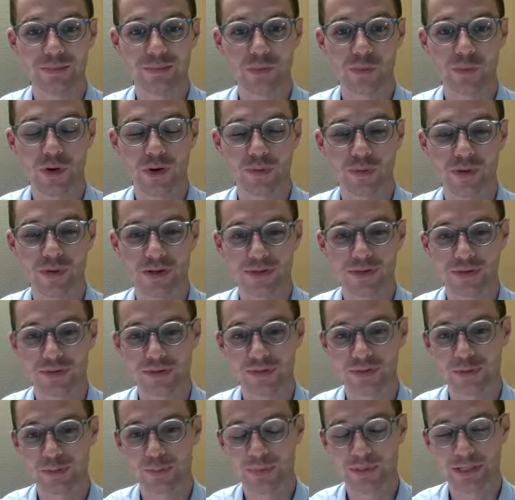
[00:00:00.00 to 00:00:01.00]
one
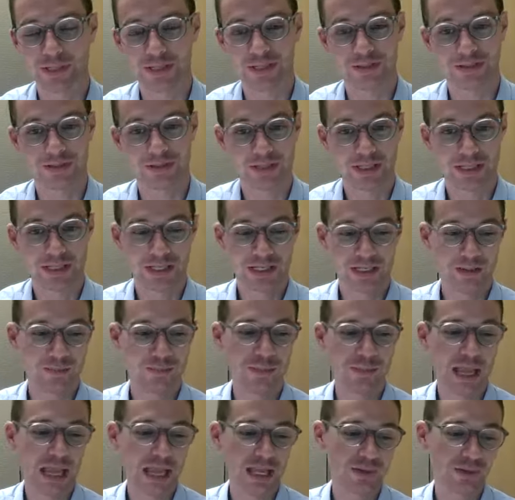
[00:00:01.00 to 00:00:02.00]
person speaks
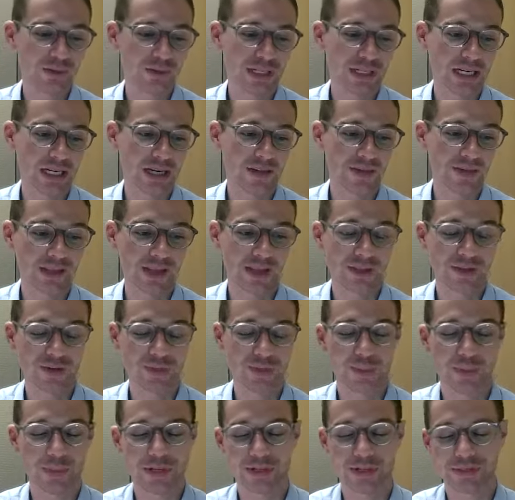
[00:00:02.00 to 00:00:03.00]
Mandarin and the
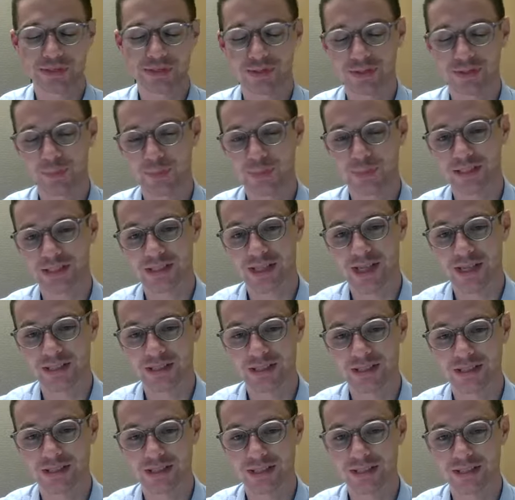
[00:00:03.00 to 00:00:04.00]
other person speaks
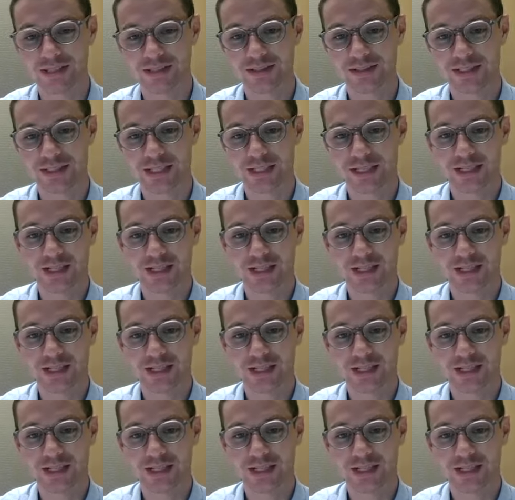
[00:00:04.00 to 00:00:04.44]
Cantonese,